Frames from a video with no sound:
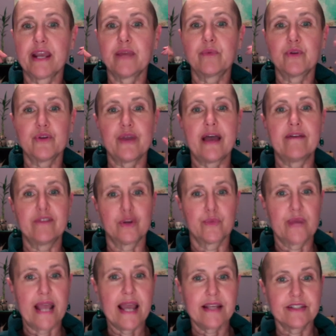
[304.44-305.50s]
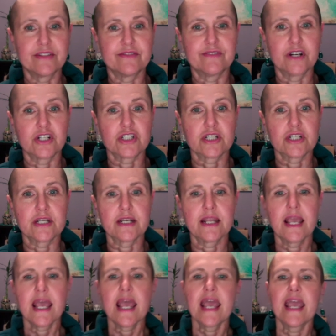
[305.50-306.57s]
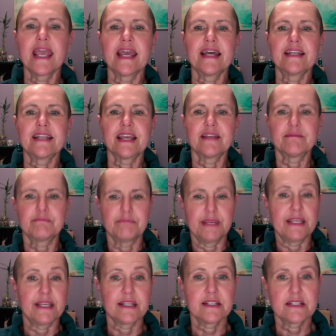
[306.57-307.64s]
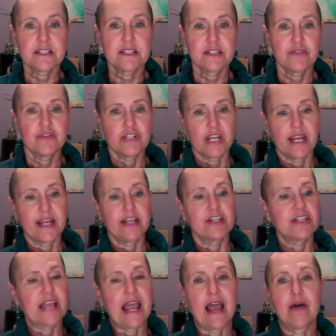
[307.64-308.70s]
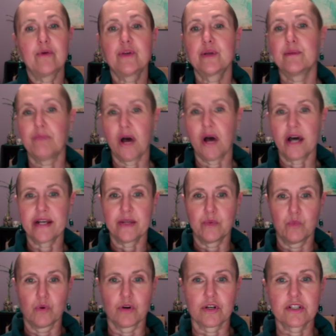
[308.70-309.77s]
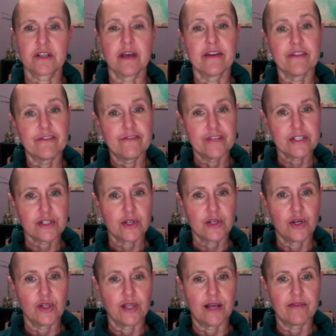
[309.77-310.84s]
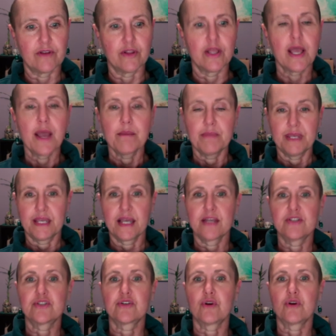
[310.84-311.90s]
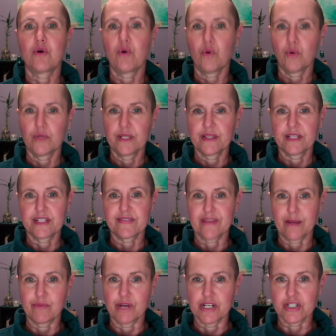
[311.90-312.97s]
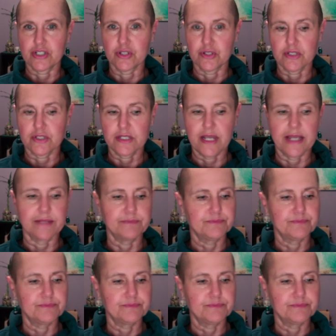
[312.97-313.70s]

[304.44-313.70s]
where you have your reactive function. And it begins to change how your body works on a physical level because you're holding this vibrational state.